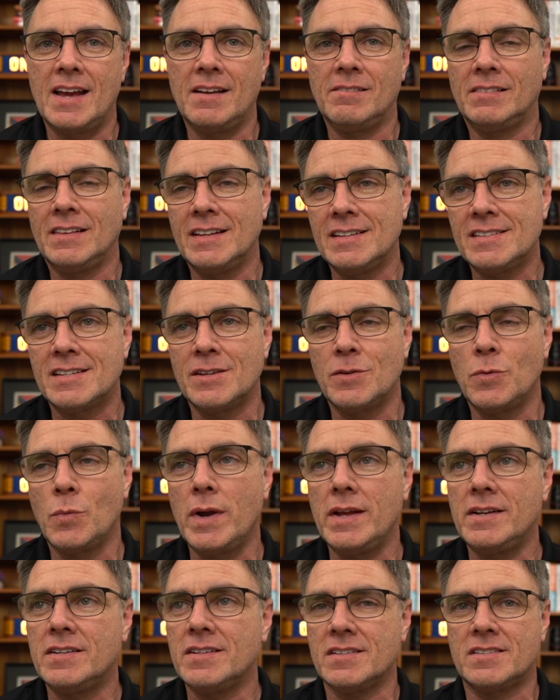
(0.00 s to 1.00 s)
Listen, we
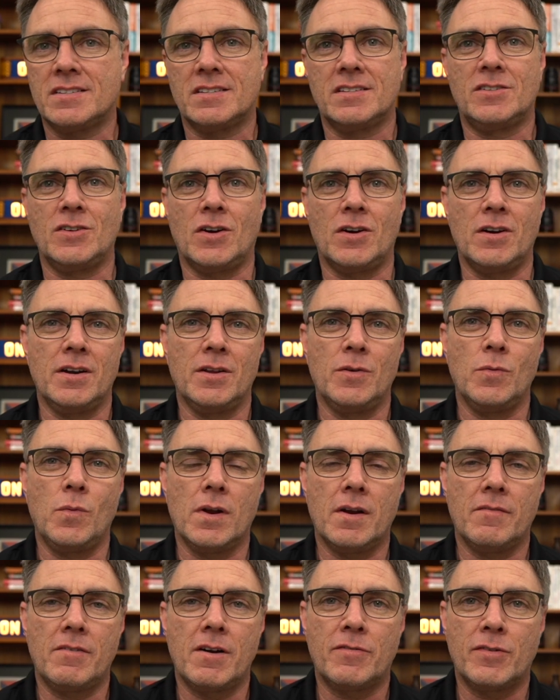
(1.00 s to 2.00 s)
just started one
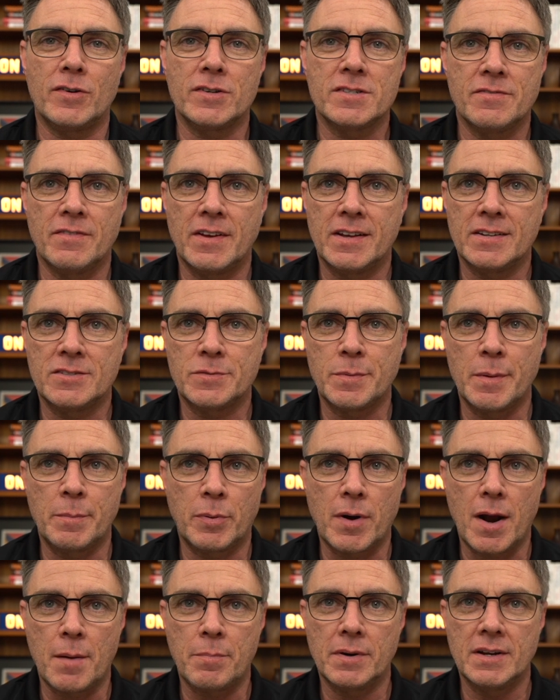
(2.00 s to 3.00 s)
of our first investment
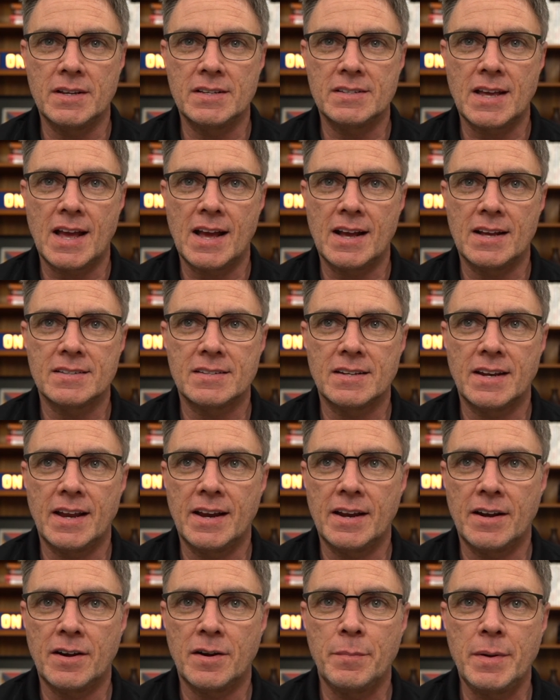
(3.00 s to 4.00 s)
properties as an
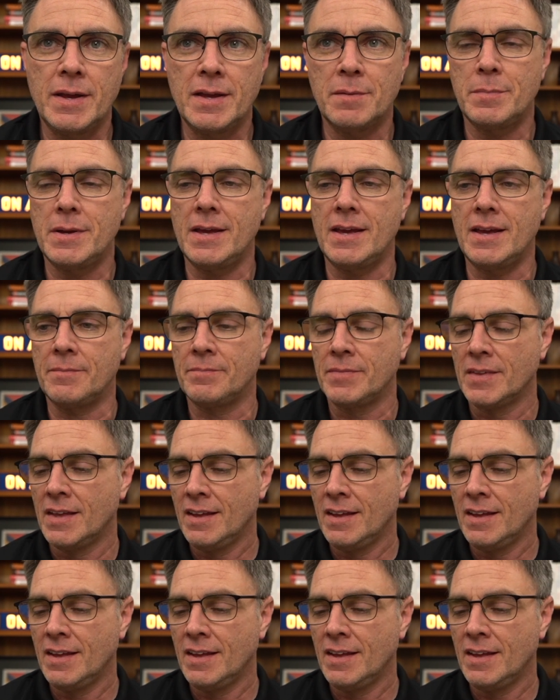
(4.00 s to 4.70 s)
Airbnb.